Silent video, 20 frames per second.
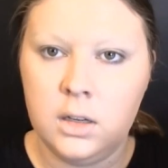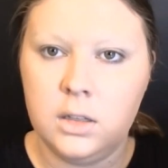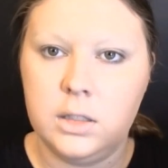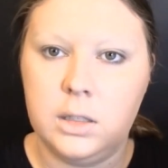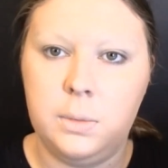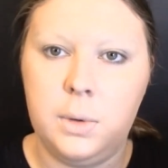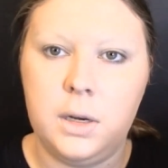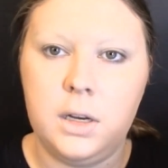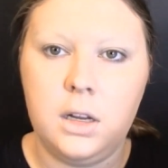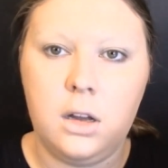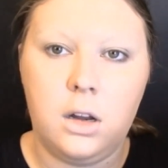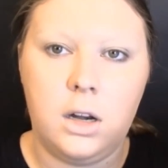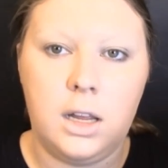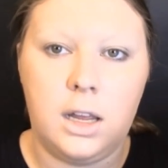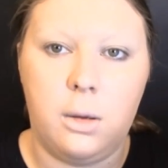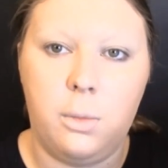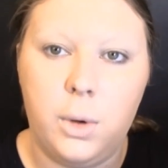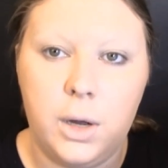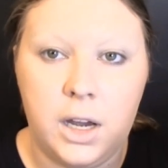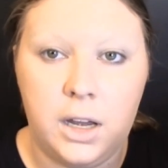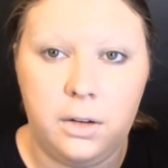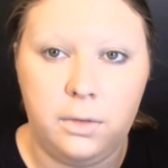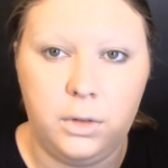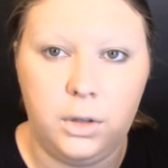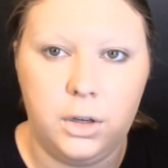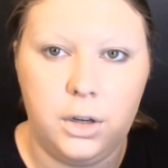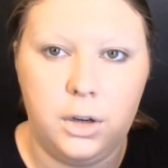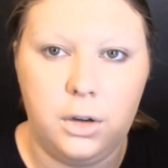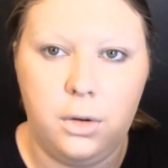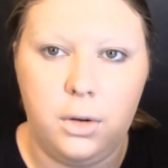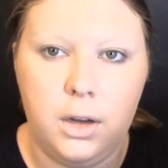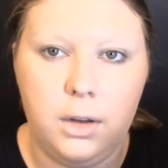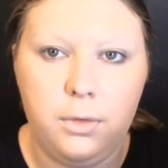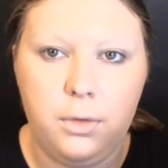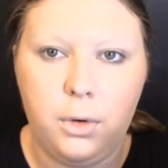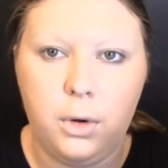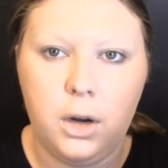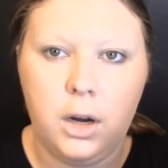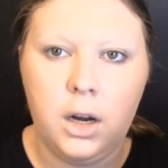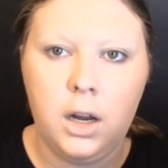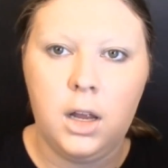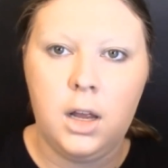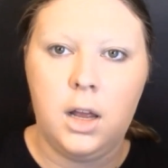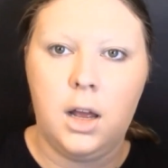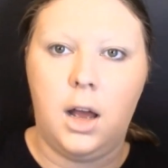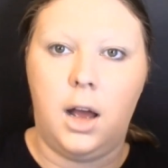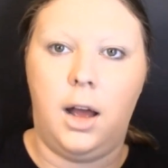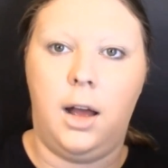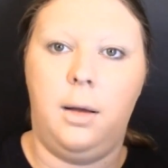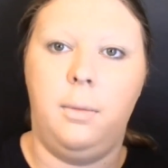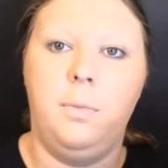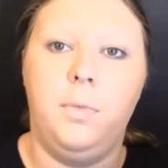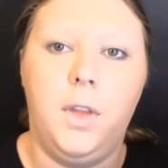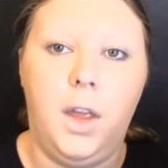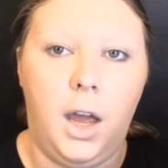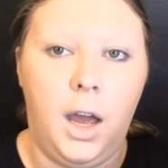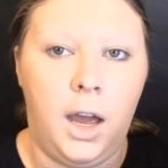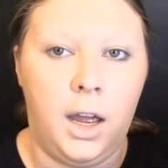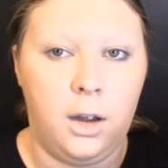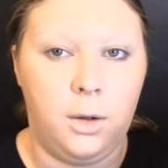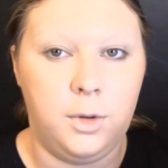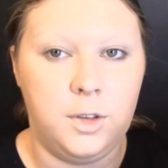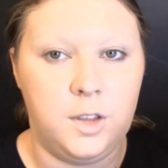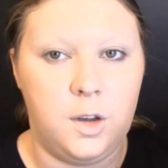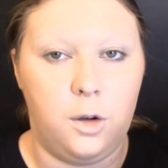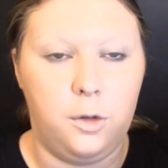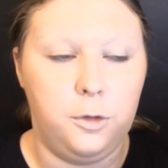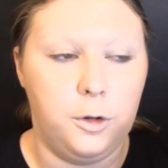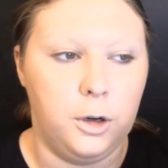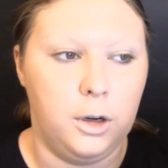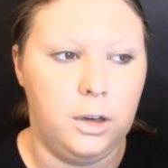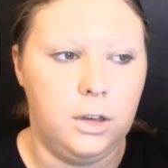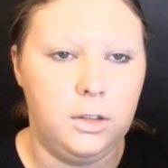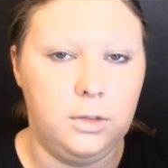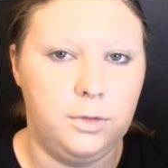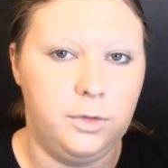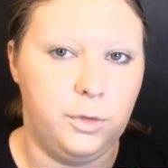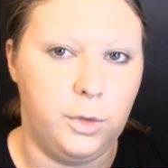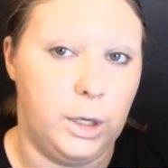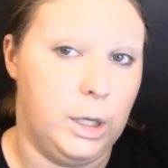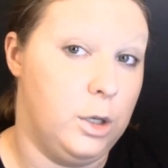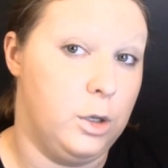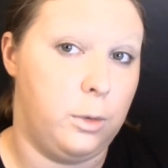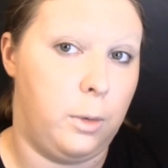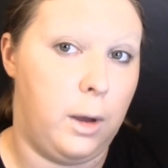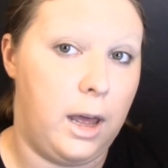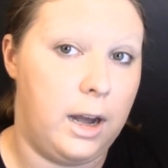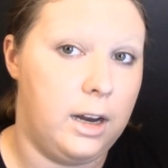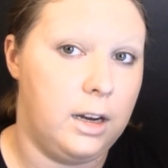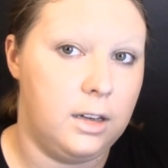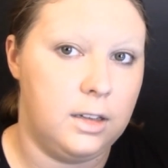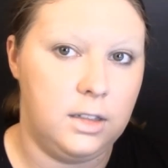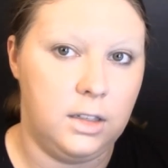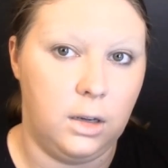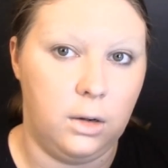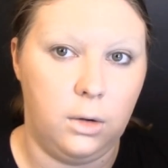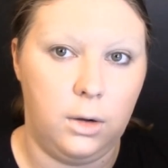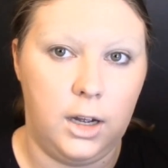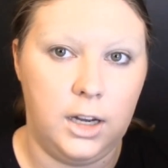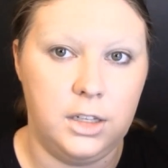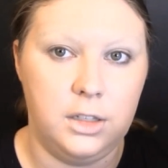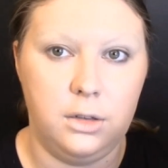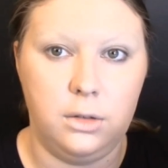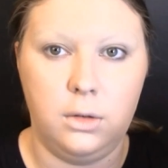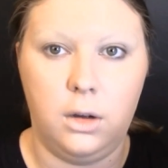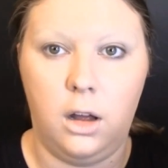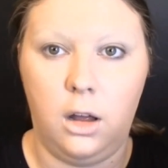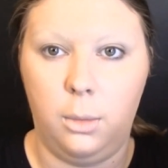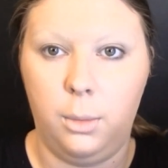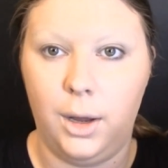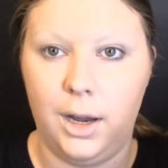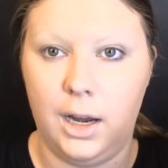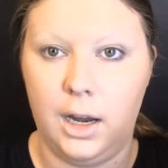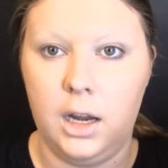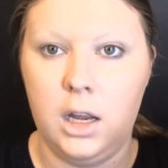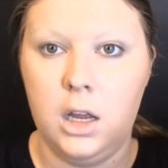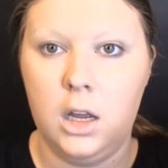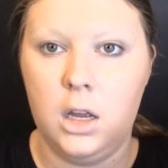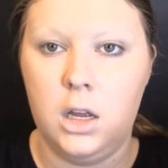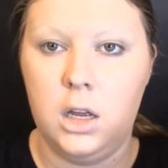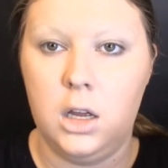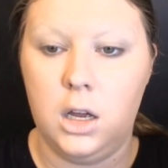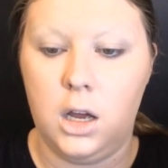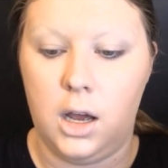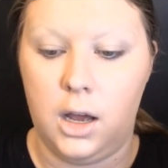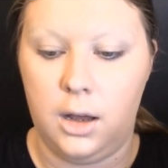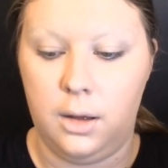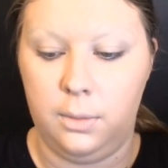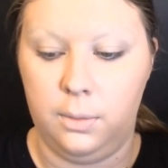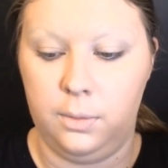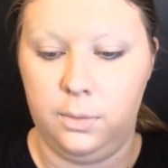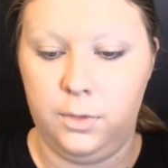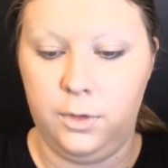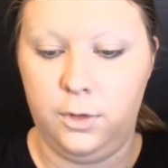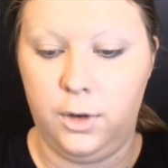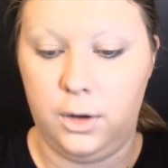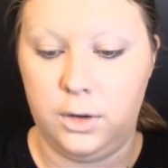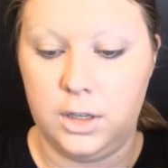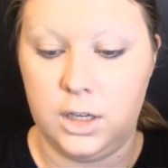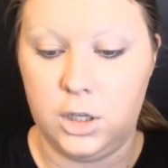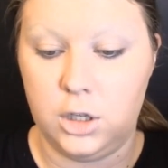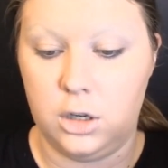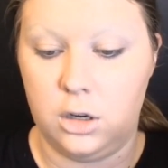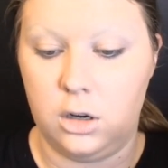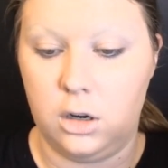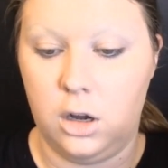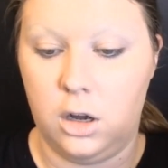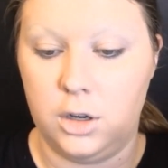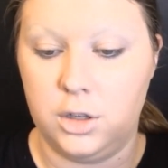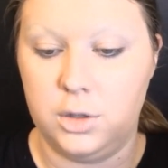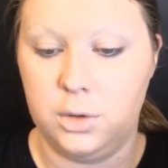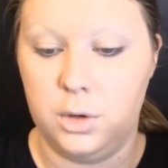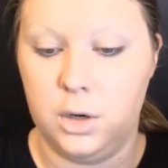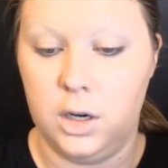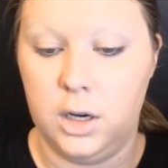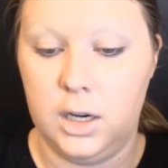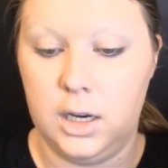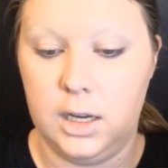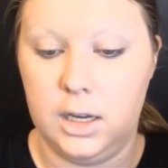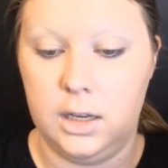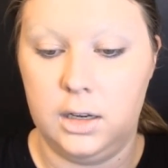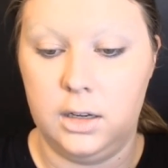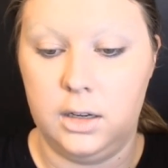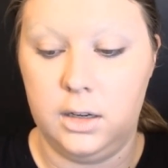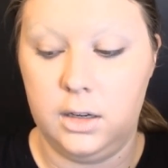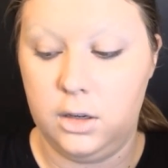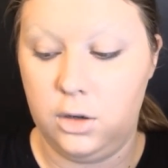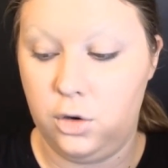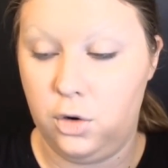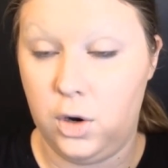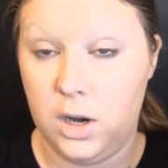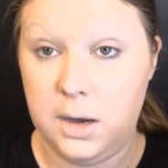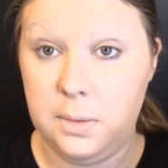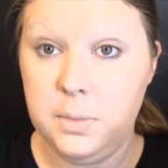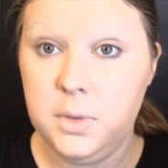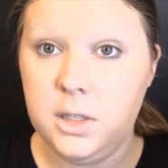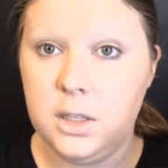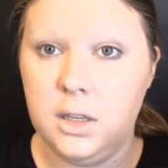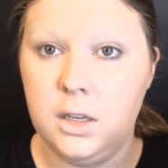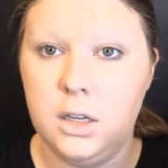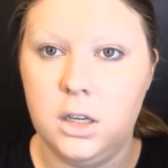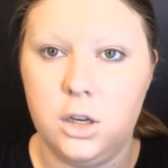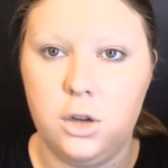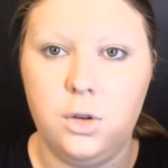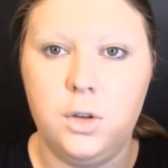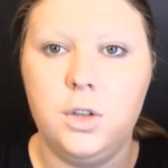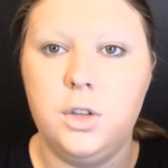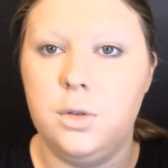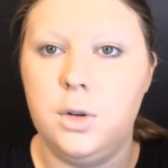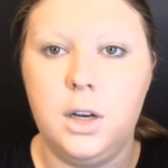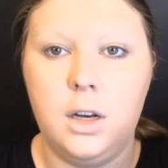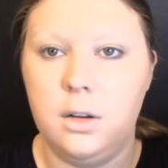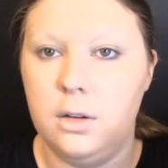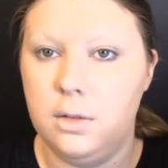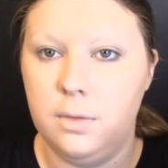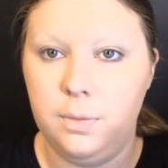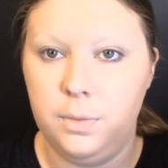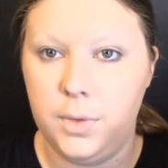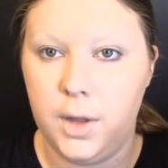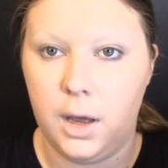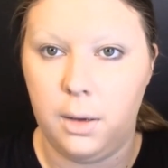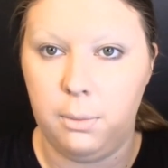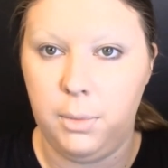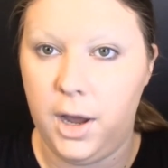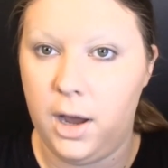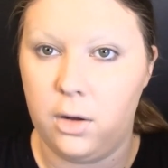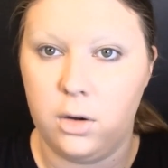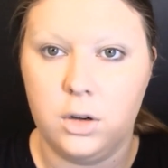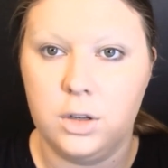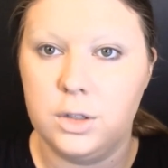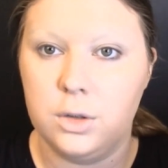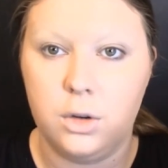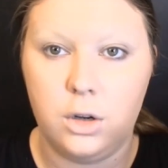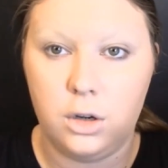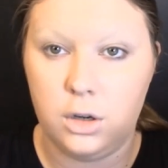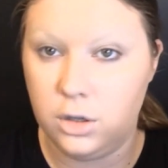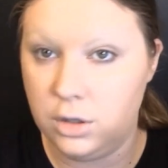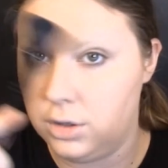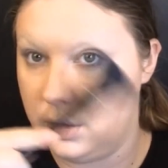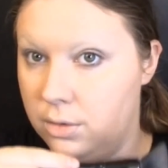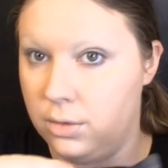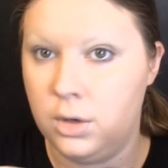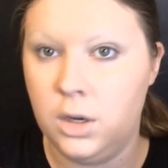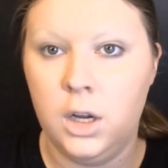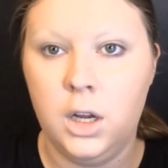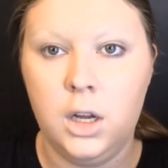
Depending on, again, what kind of look you're going for, I always go for really dramatic, so I do all my foundation and contour in creams. You can do it in powders, or you can do